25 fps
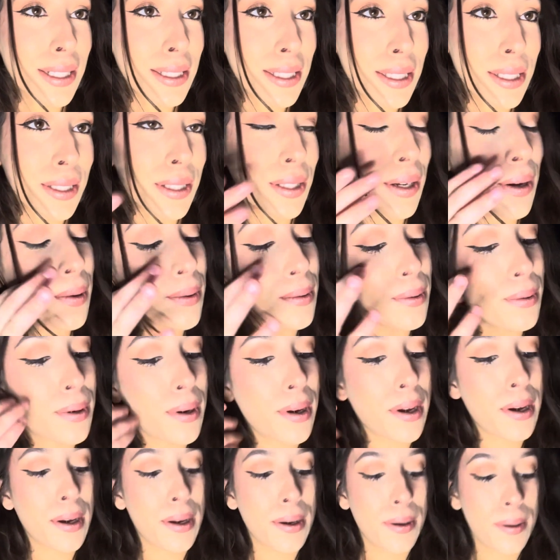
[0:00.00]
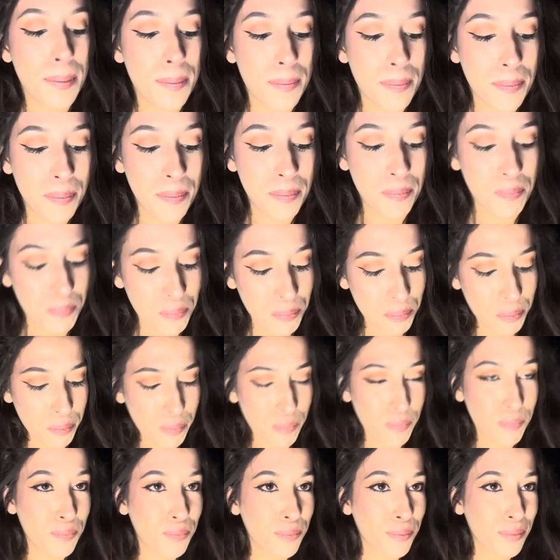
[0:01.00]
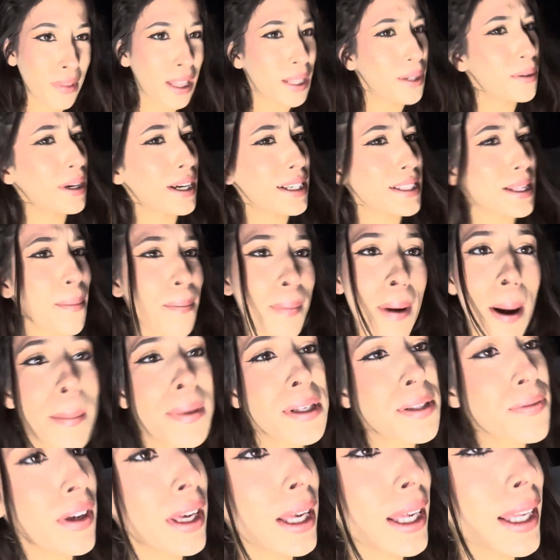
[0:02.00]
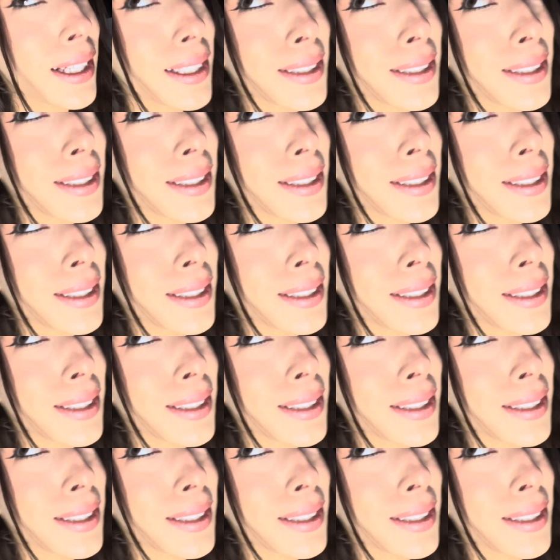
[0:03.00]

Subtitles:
know that you guys are bomb as fuck,